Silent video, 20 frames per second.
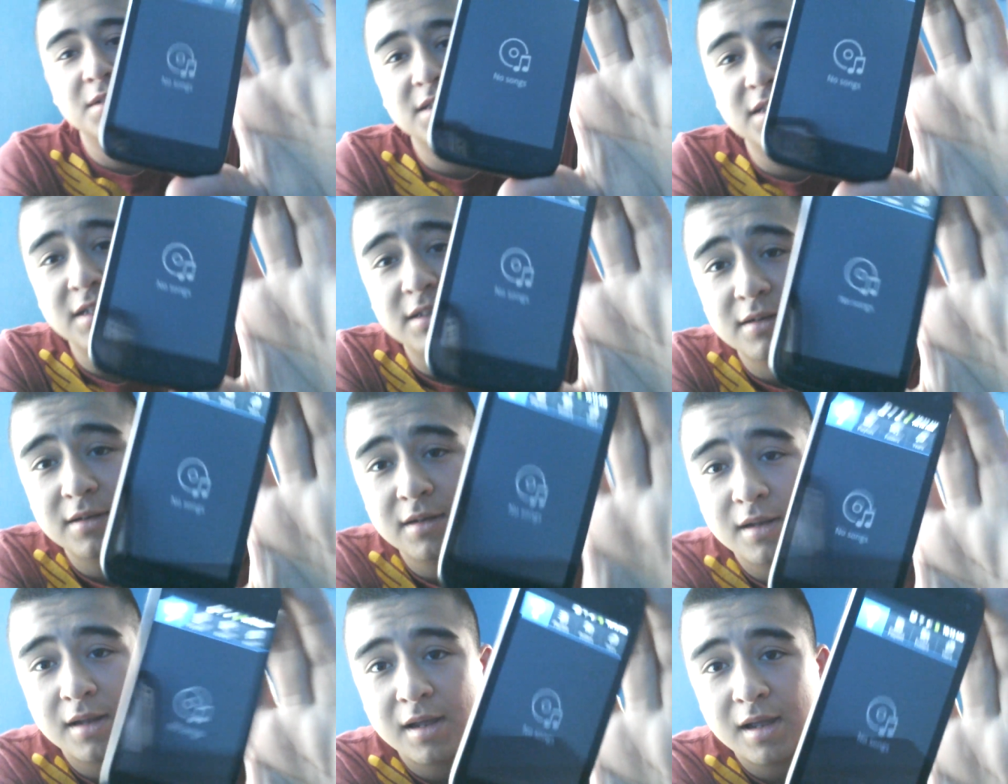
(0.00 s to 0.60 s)
it.
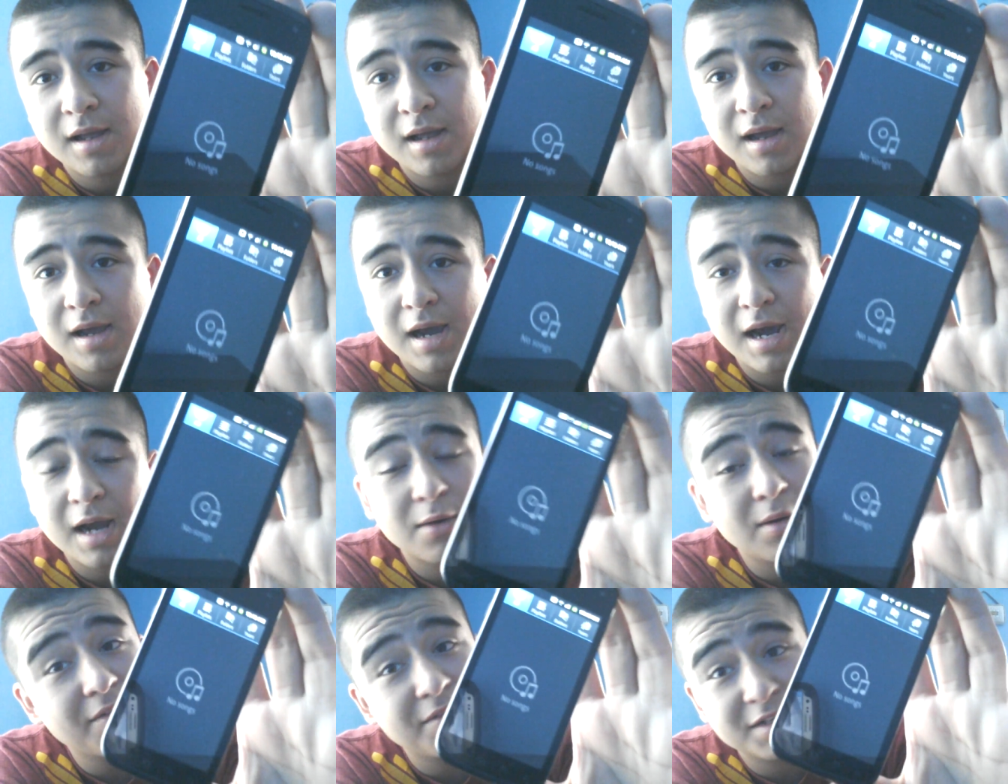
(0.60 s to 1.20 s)
I
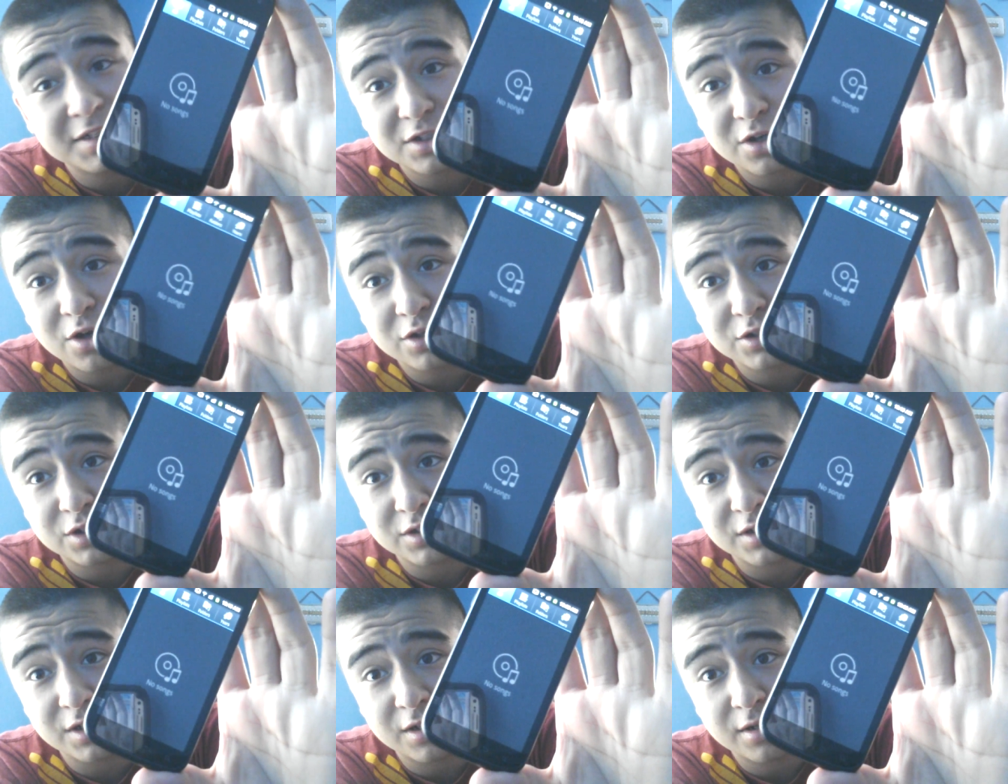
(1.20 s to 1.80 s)
don't have any songs on
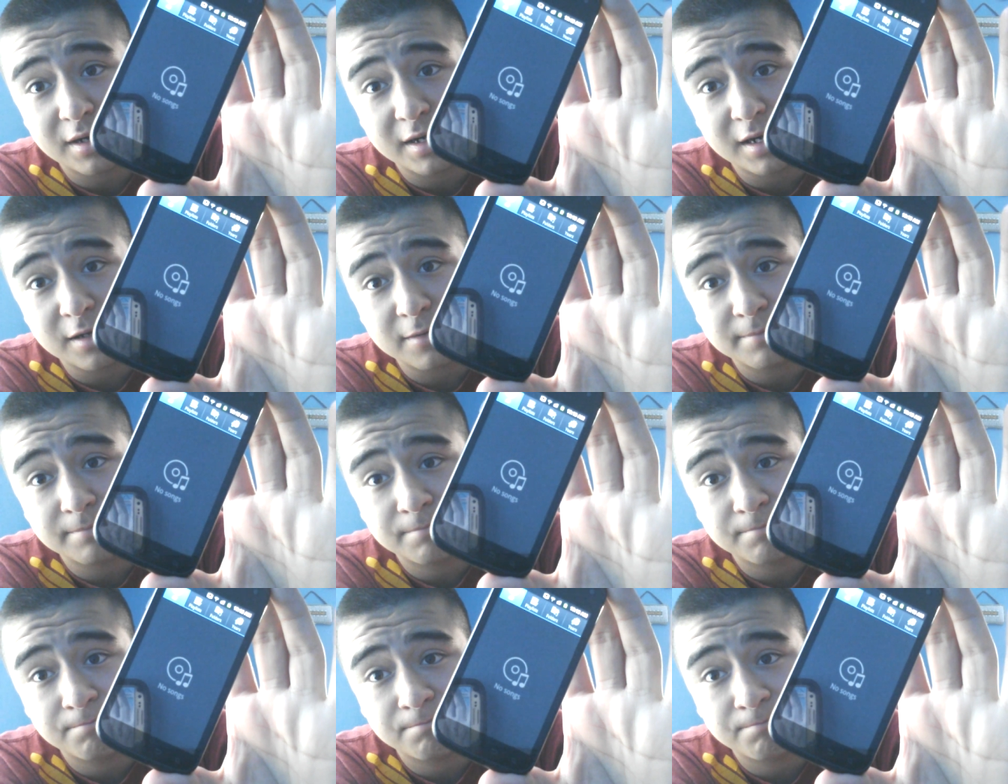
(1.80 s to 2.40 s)
there right now.
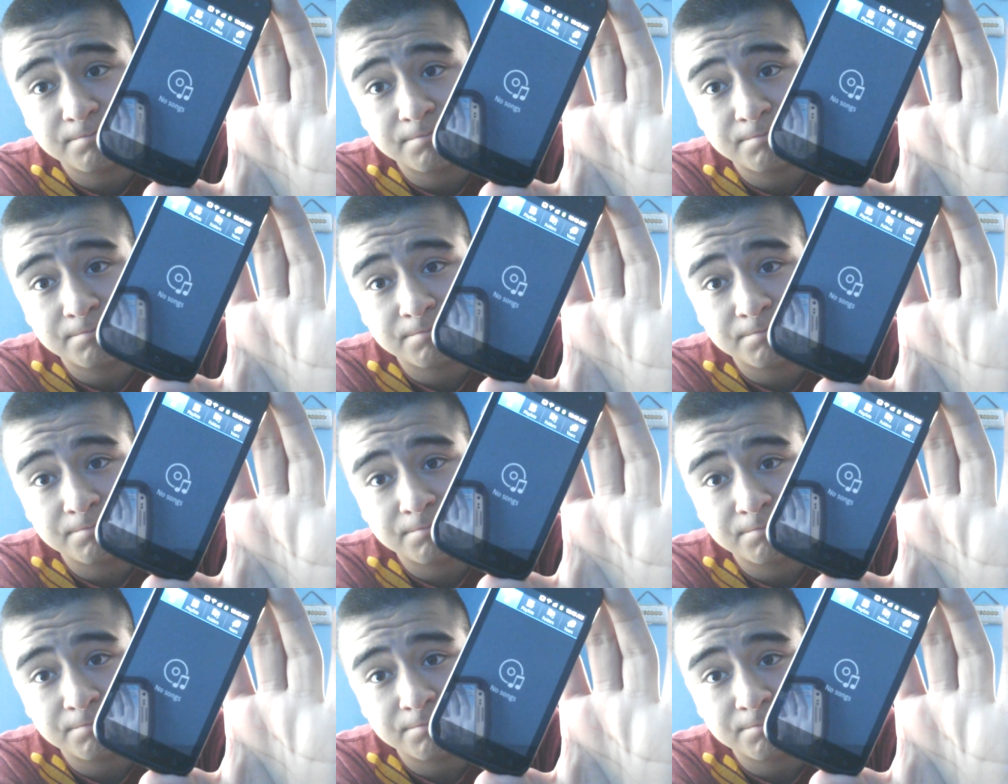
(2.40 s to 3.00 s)

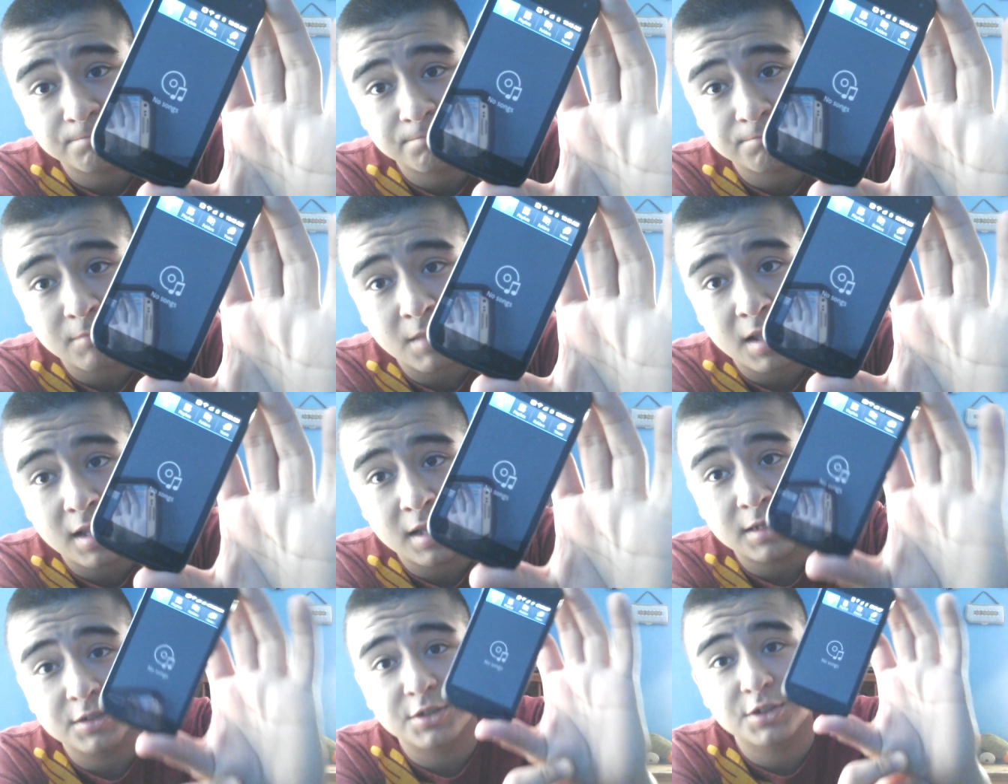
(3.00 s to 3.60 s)

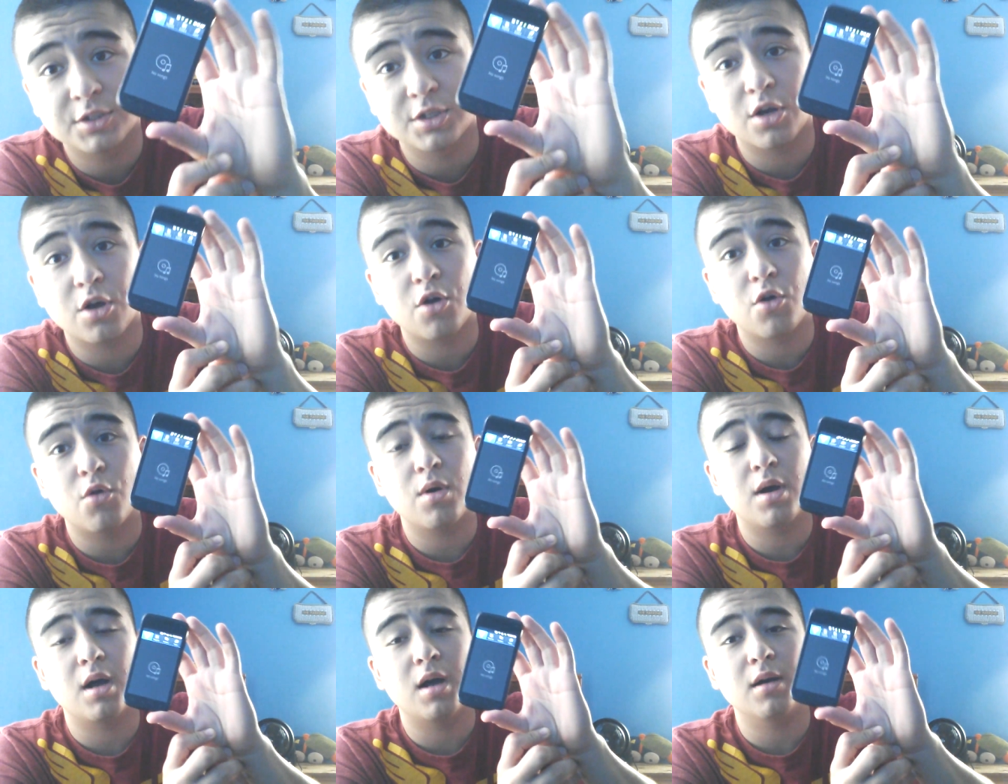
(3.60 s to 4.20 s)
So,
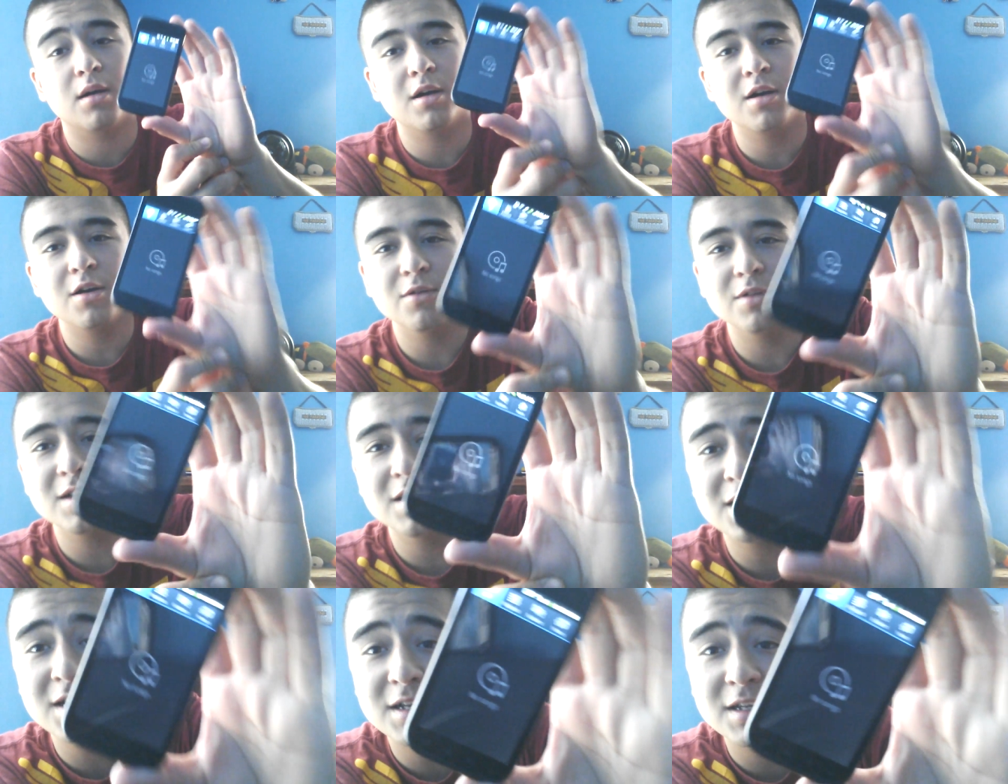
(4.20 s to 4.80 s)
oh
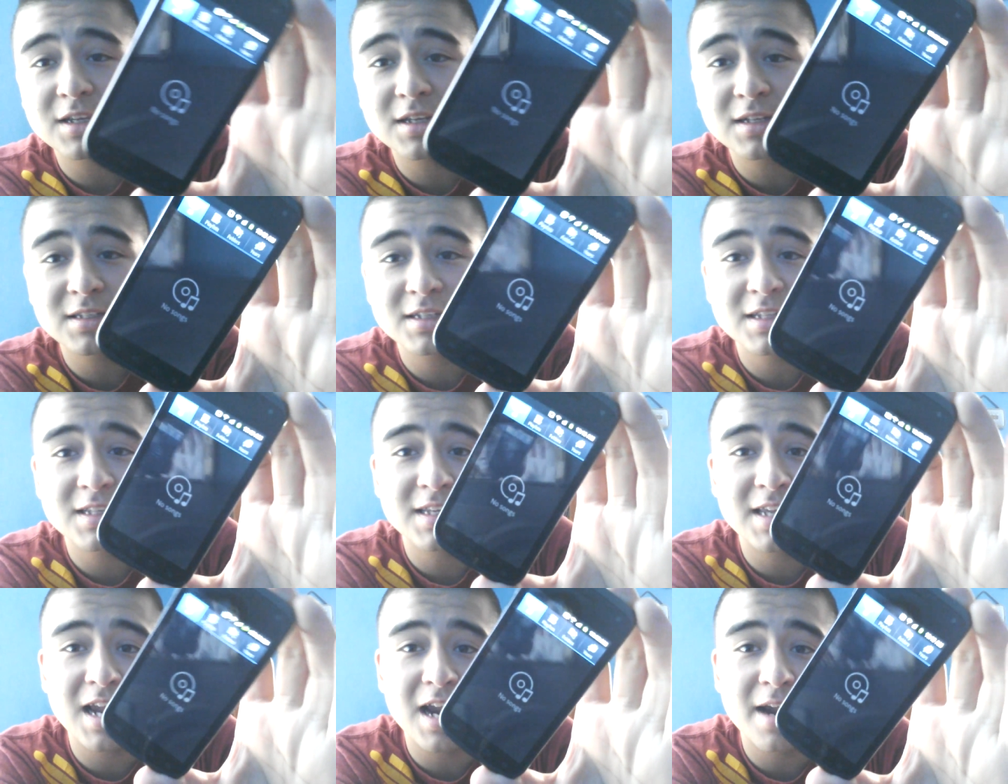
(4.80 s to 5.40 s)
look, you can see the
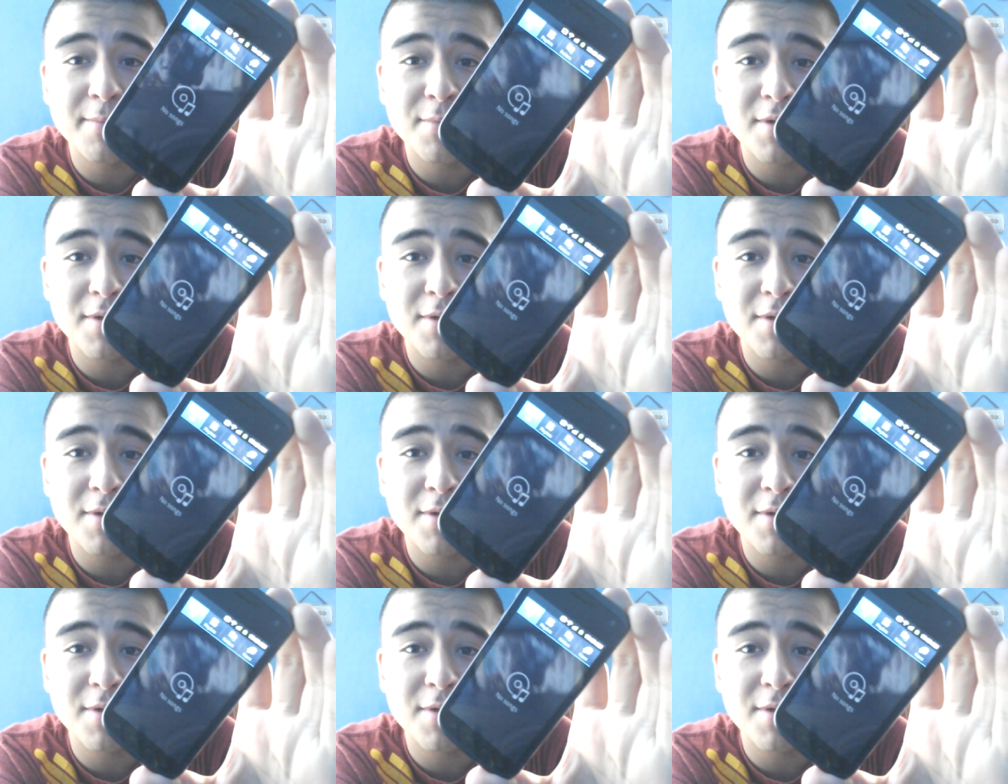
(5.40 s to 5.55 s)
camera,